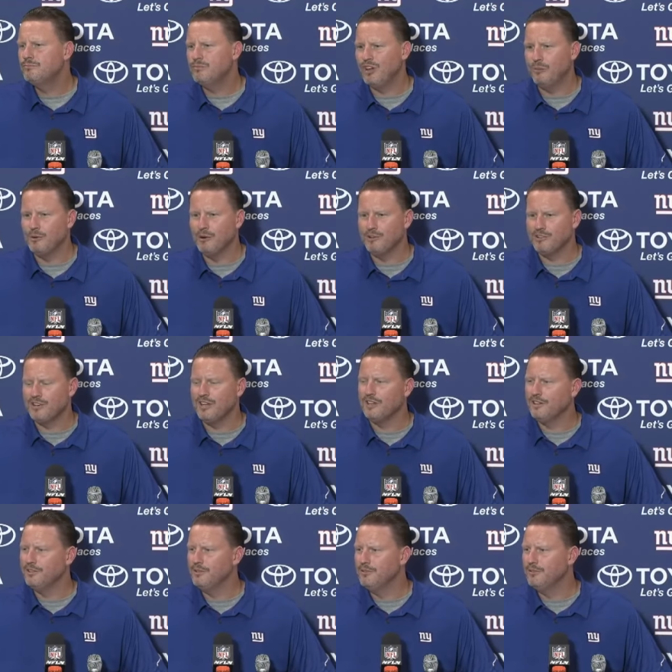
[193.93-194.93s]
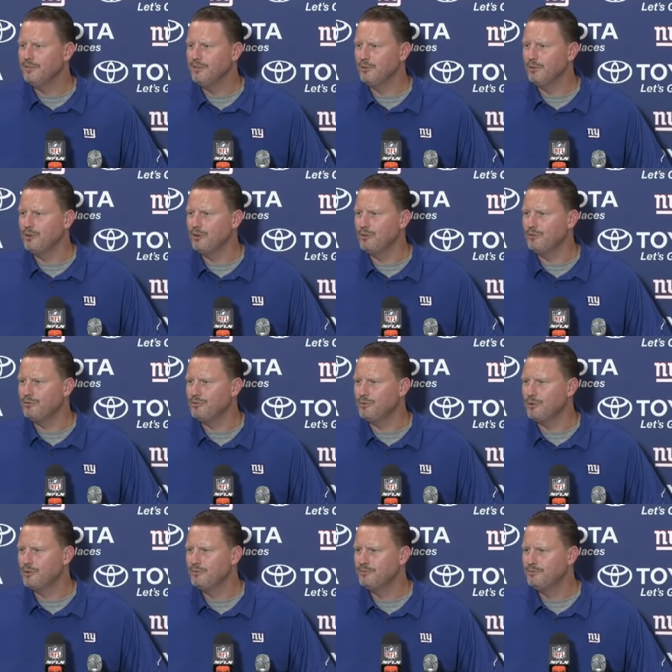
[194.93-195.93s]
I'm irritated that we're 0-4.
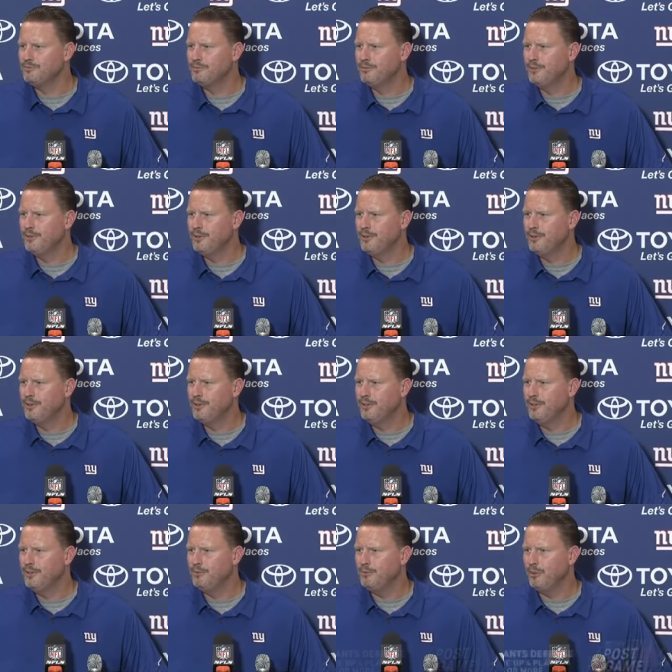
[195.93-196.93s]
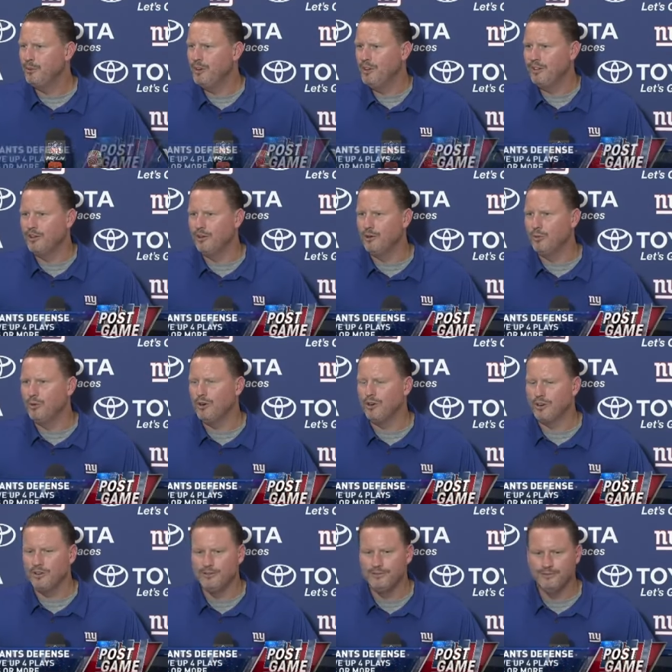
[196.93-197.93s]
But we need to go to
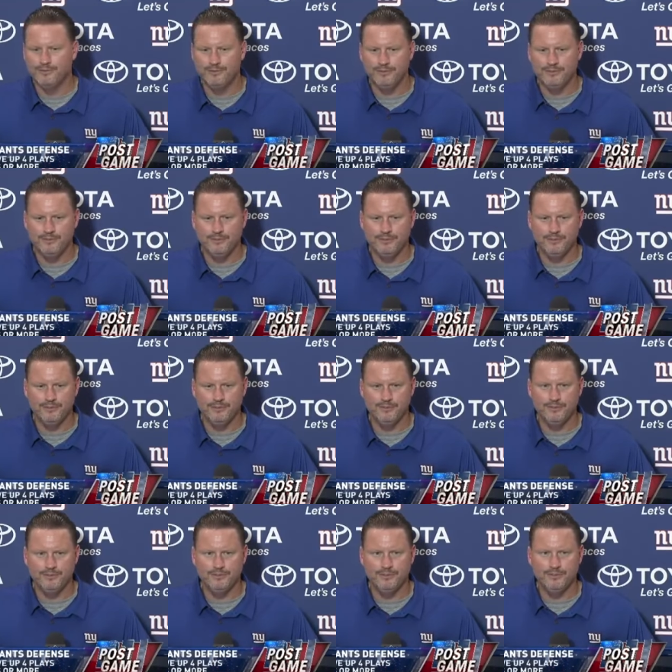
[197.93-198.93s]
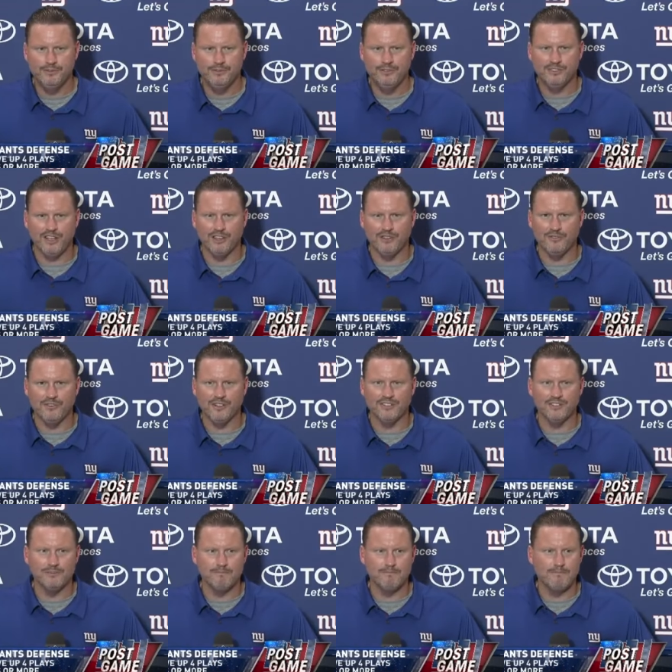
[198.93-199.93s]
work. That's how you
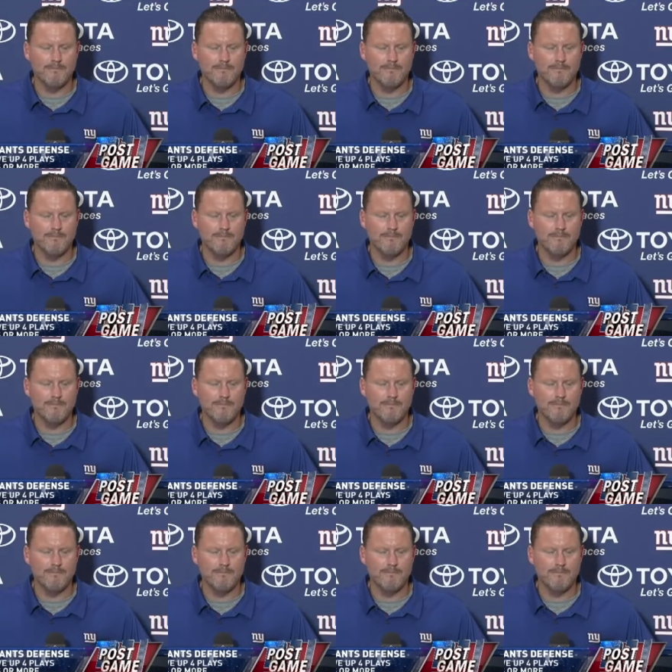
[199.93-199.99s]
fix it.